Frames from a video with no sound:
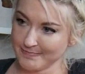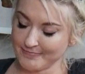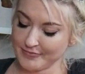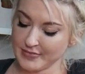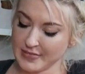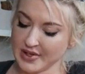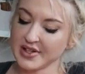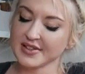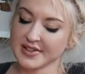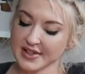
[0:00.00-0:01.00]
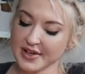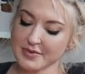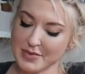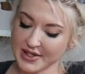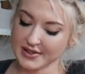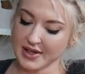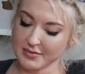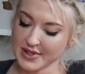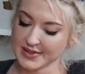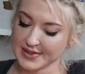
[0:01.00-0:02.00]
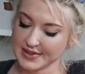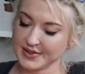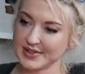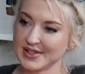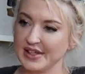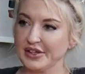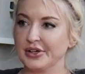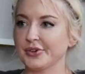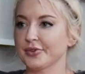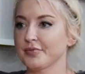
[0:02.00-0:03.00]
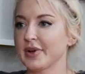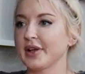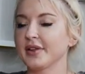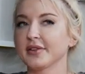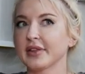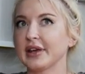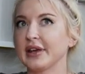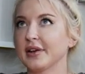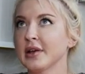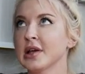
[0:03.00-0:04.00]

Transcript: Mm-hmm. And I think I might I might still say no, but like